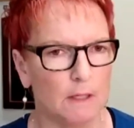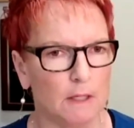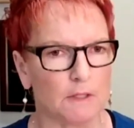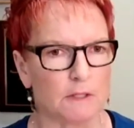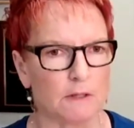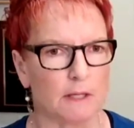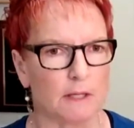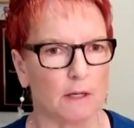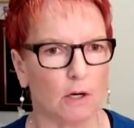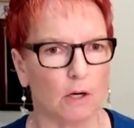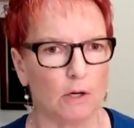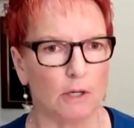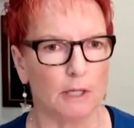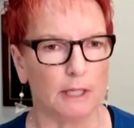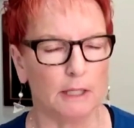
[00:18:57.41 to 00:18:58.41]
is that
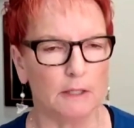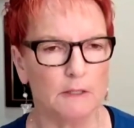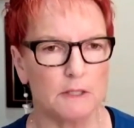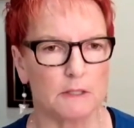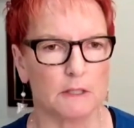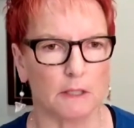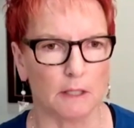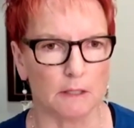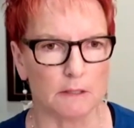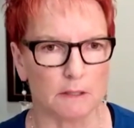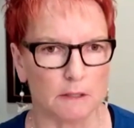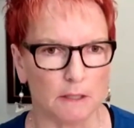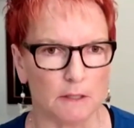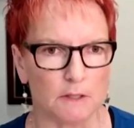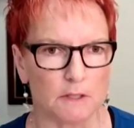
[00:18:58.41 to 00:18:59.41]
our
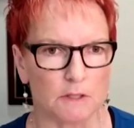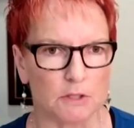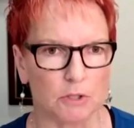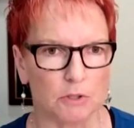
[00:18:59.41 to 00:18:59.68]
instinct is